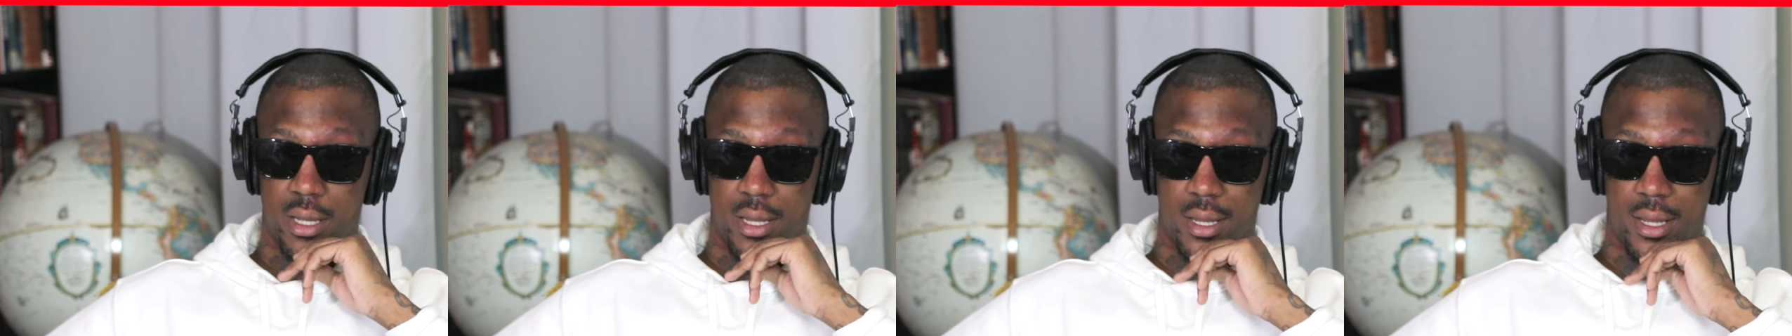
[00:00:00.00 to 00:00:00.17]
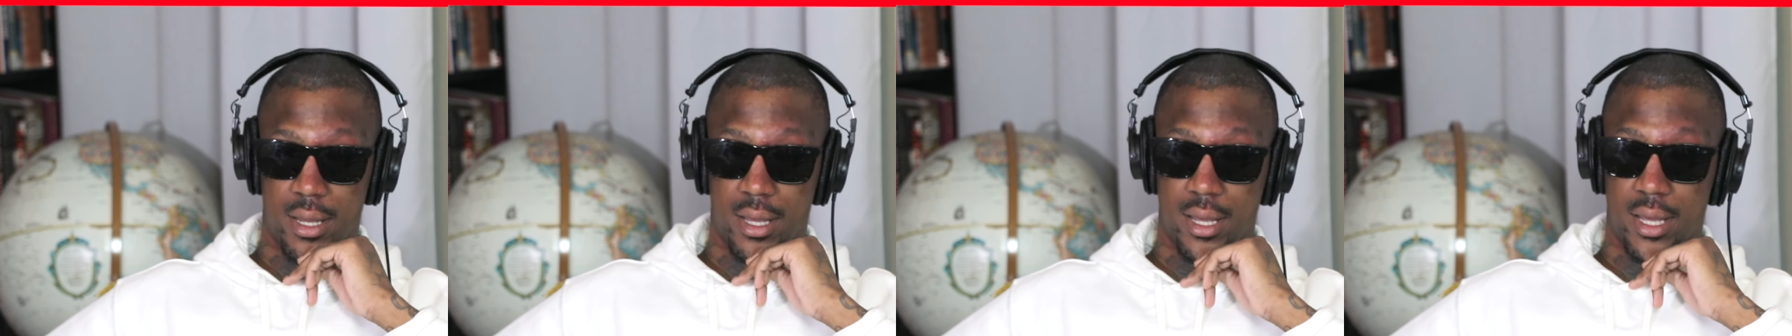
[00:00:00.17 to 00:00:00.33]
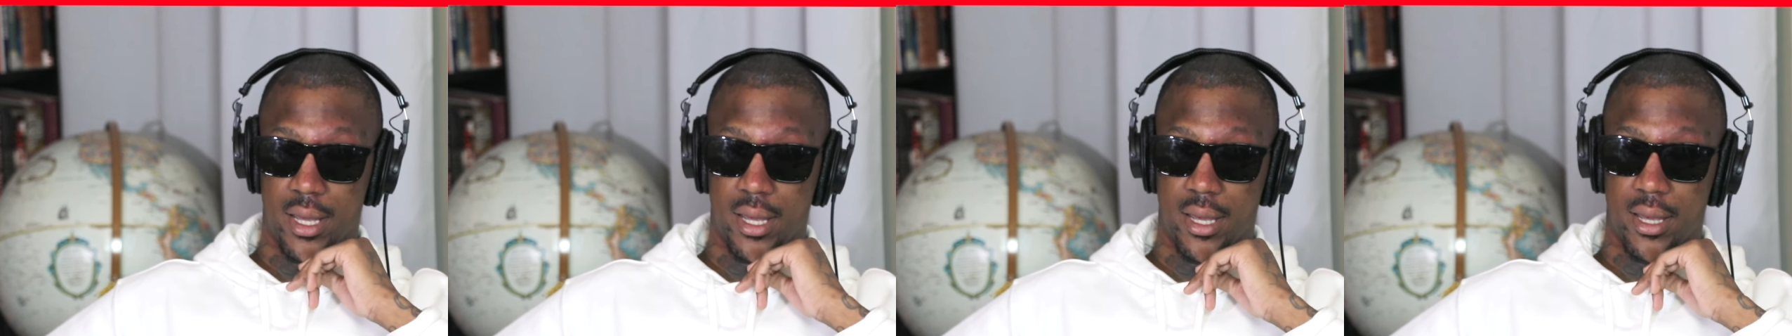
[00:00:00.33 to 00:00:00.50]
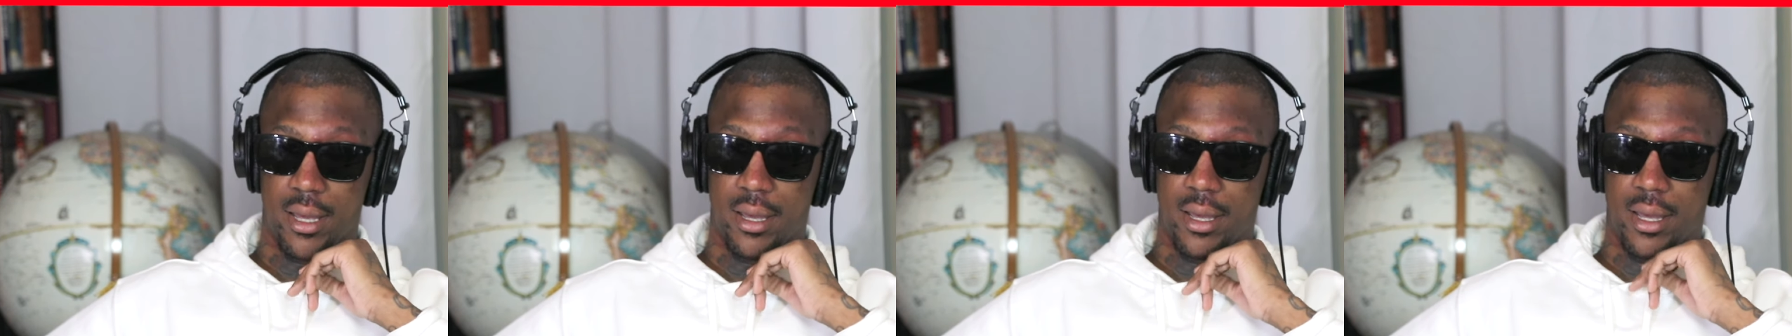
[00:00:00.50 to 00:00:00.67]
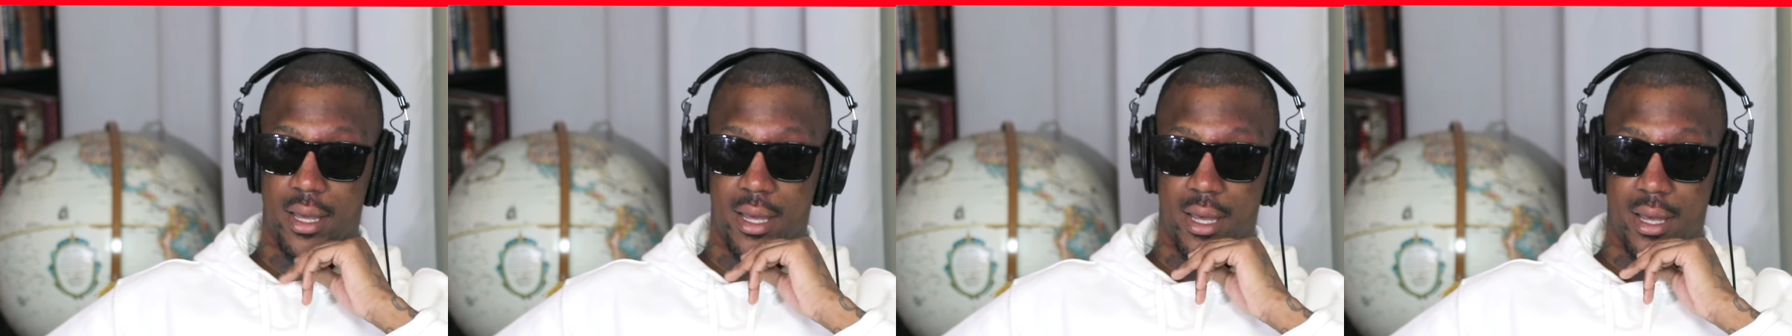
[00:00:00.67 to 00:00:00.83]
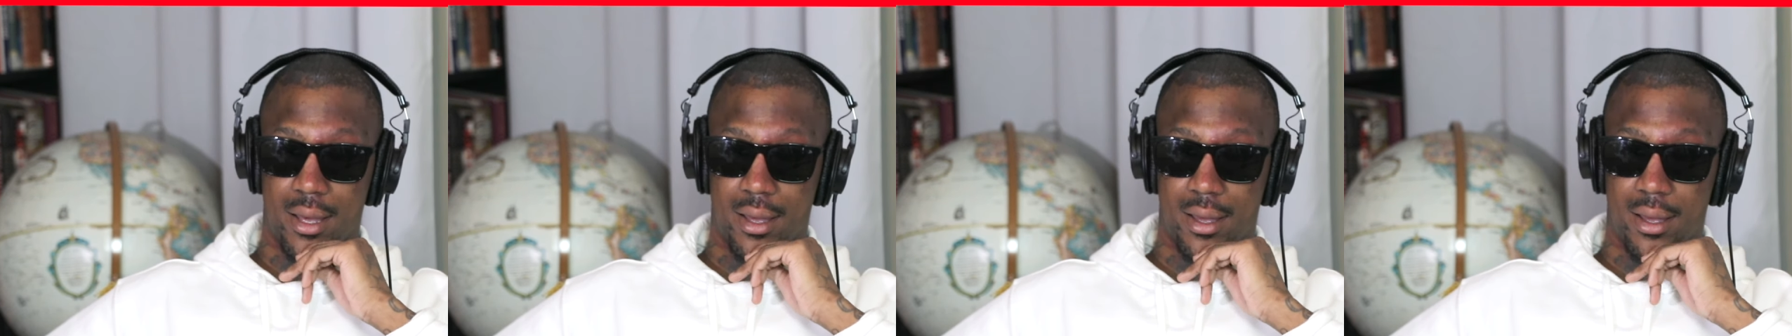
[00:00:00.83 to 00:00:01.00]
and
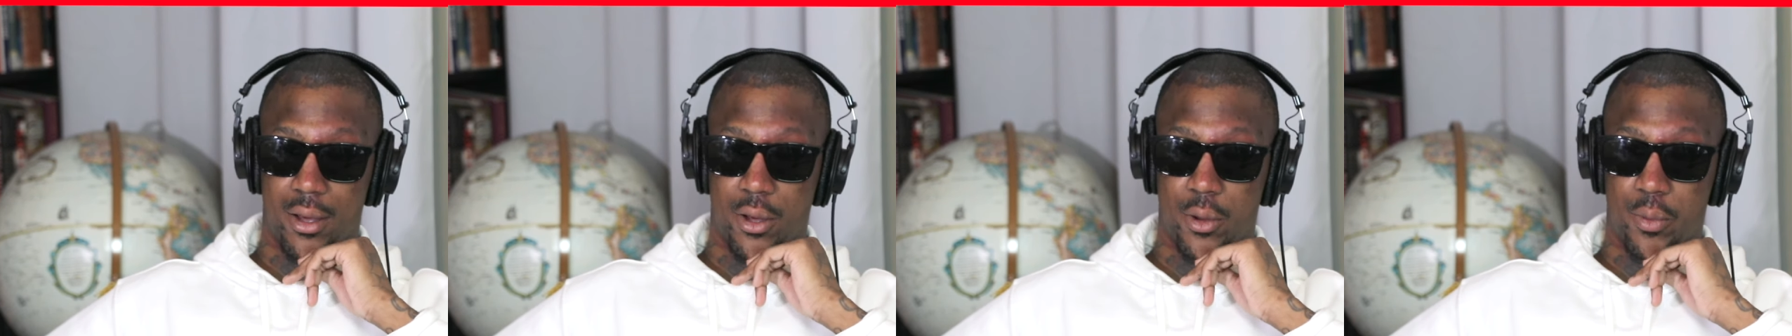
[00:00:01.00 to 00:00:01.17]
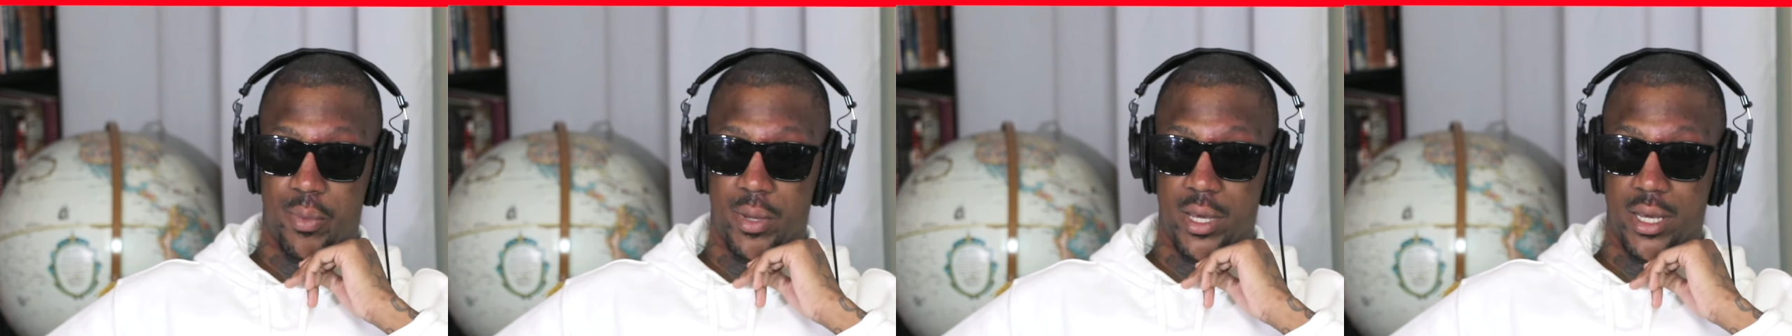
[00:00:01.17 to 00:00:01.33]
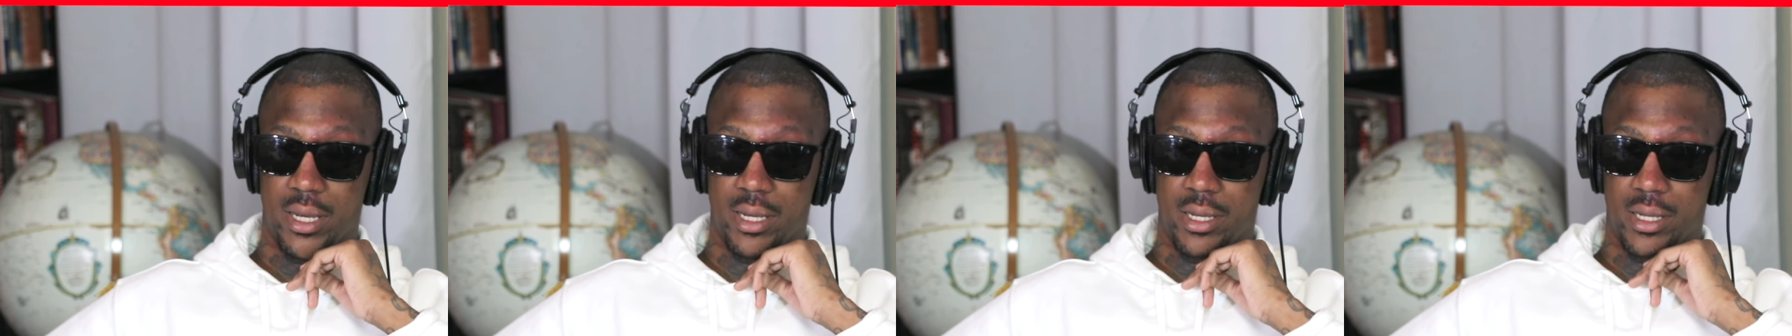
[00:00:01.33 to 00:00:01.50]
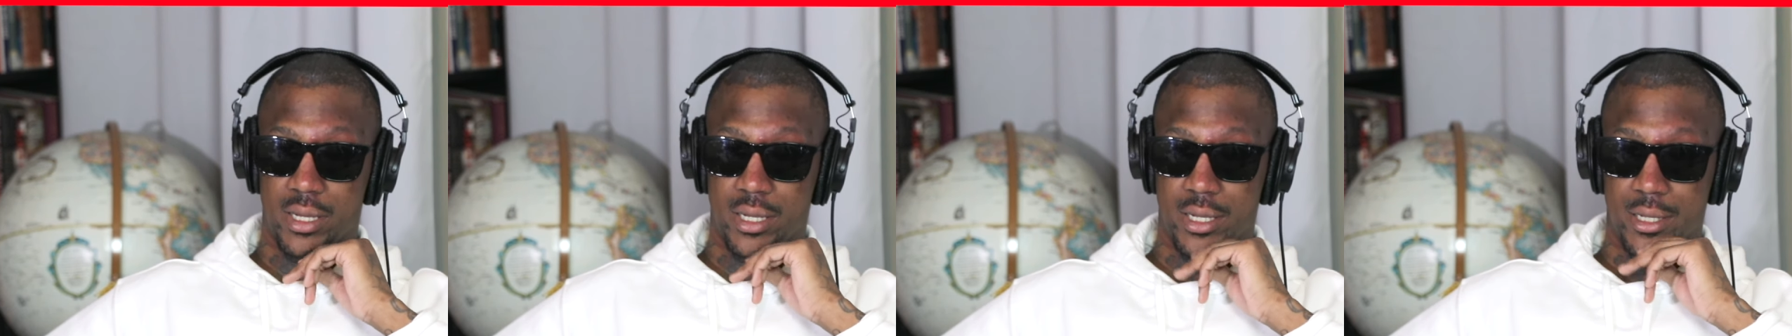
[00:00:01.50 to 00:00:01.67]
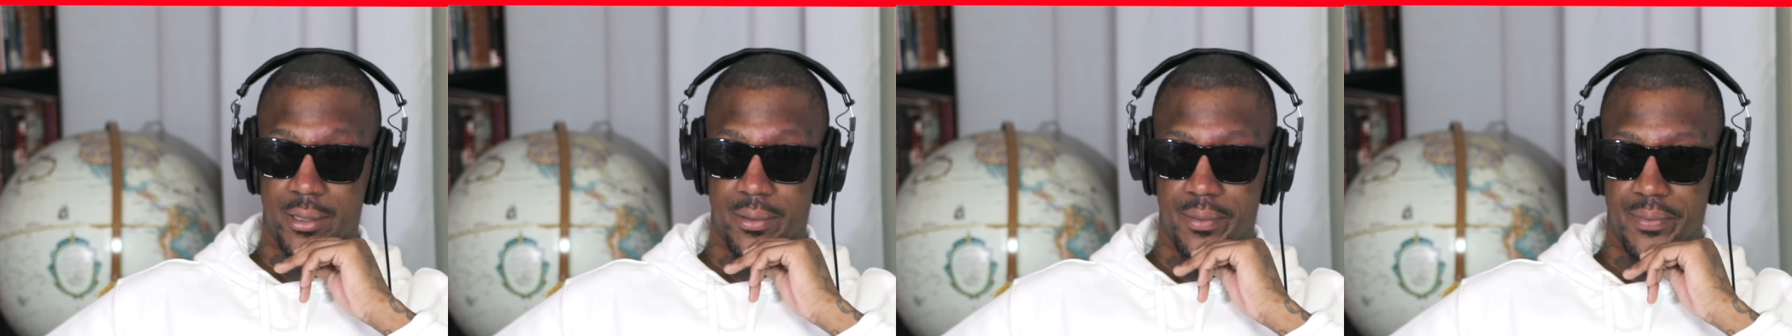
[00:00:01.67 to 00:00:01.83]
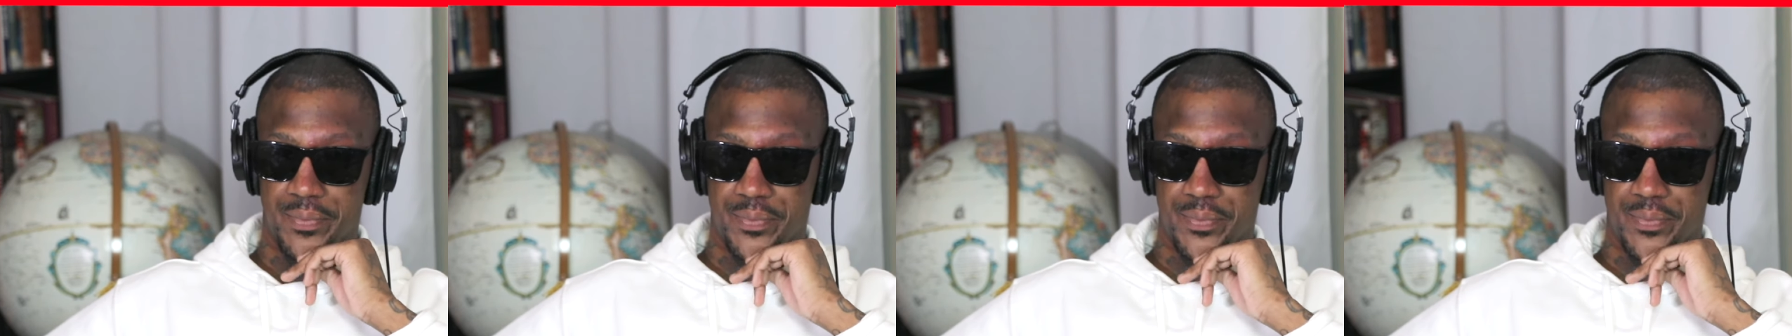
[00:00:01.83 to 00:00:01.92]
I hope he, uh,